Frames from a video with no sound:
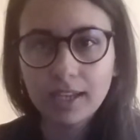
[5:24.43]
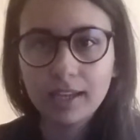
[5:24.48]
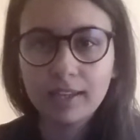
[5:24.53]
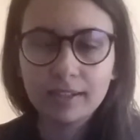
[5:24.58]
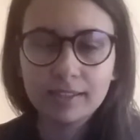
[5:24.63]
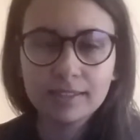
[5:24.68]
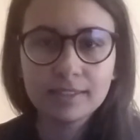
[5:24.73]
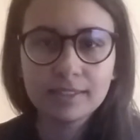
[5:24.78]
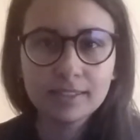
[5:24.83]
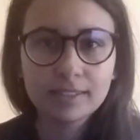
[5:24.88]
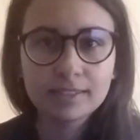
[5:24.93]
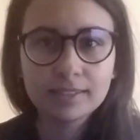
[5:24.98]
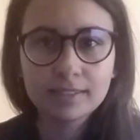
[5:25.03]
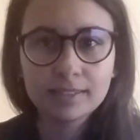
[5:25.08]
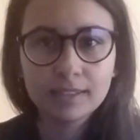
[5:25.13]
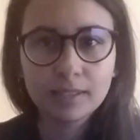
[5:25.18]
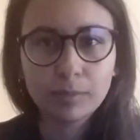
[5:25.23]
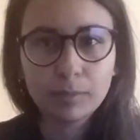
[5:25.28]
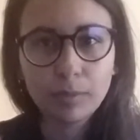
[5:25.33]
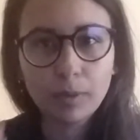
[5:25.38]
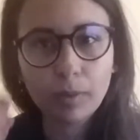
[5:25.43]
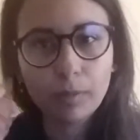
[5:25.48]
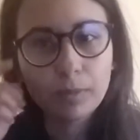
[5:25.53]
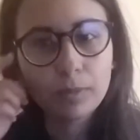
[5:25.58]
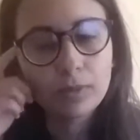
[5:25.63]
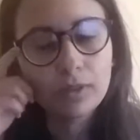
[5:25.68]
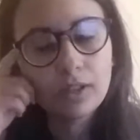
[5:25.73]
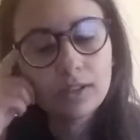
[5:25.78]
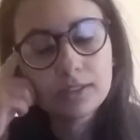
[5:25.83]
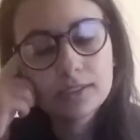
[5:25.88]
and it is still
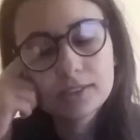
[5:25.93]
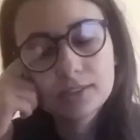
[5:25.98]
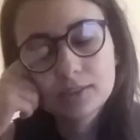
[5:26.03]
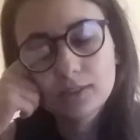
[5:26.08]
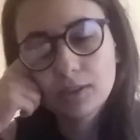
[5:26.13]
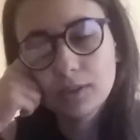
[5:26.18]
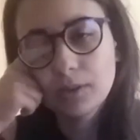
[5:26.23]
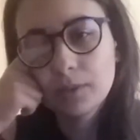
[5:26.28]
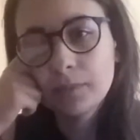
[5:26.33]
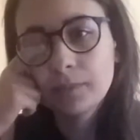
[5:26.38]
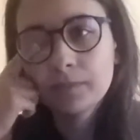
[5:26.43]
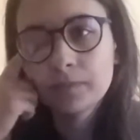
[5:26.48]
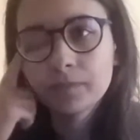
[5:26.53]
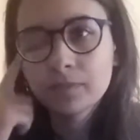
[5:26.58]
popular. So